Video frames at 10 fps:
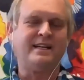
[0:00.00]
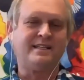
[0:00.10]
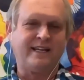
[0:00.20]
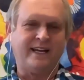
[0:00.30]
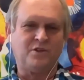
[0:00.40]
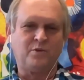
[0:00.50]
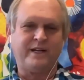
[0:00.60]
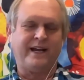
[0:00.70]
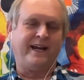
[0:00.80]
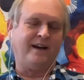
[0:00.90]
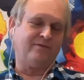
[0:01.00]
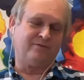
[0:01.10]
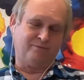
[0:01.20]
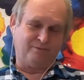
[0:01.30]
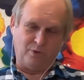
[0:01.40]
States, we have
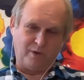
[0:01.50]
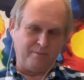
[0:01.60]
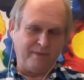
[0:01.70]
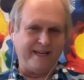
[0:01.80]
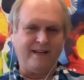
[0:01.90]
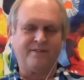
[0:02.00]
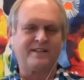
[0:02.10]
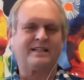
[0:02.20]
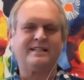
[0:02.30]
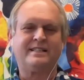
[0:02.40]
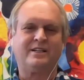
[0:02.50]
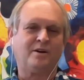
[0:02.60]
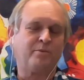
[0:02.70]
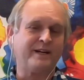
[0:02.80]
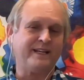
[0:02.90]
what many of us consider a
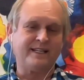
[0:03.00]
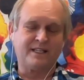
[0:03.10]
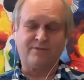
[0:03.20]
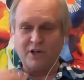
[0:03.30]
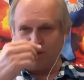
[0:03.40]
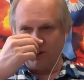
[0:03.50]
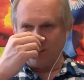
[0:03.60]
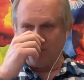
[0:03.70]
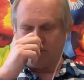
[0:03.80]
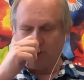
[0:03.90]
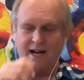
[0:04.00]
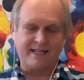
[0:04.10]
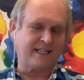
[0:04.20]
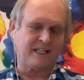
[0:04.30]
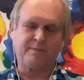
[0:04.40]
pretty dysfunctional
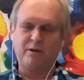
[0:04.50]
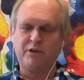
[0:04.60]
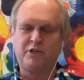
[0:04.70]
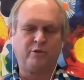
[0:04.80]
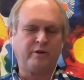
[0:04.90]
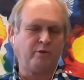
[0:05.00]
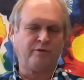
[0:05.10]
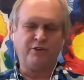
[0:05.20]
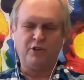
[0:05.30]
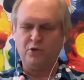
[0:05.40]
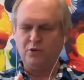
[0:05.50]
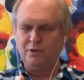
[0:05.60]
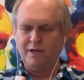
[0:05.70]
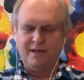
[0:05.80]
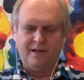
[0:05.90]
process by which we review
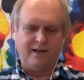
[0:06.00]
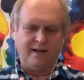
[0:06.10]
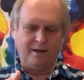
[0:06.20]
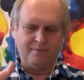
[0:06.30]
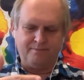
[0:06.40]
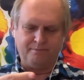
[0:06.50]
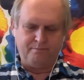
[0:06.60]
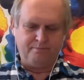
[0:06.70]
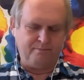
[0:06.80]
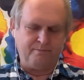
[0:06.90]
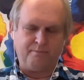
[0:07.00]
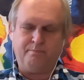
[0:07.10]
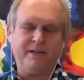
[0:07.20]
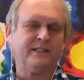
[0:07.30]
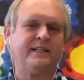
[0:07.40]

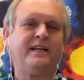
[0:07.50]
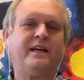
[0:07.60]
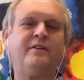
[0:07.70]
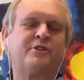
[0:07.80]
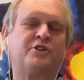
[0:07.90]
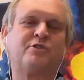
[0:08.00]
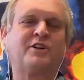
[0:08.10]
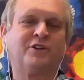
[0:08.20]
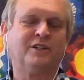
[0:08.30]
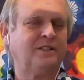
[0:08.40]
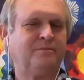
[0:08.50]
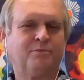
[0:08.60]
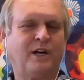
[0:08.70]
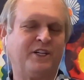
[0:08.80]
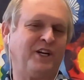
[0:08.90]
building infrastructure
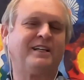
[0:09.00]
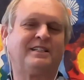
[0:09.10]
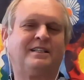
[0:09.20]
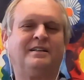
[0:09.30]
projects.